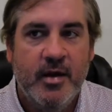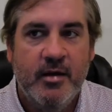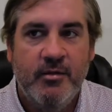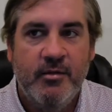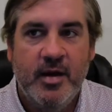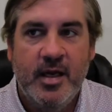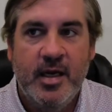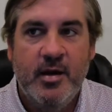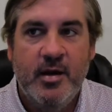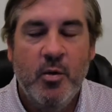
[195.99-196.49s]

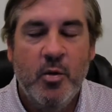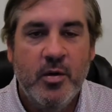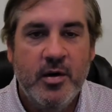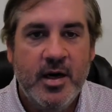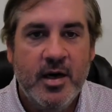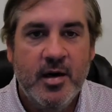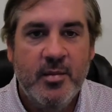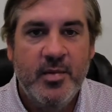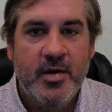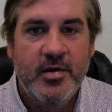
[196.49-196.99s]
Any ordinary
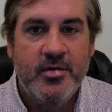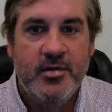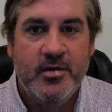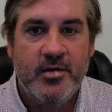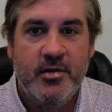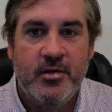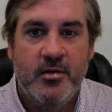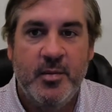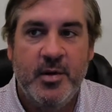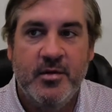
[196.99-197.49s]
business
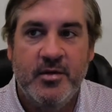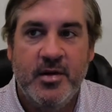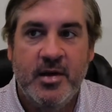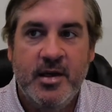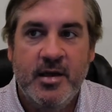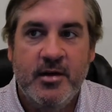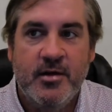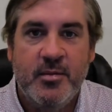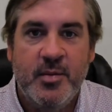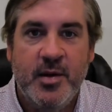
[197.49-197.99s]
expense, any
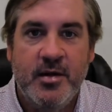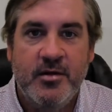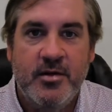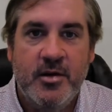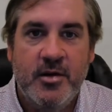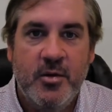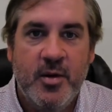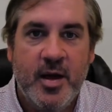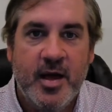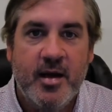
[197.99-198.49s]
expense that
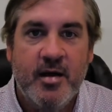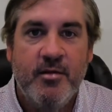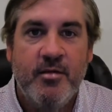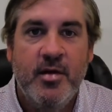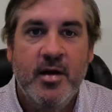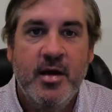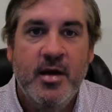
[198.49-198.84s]
you have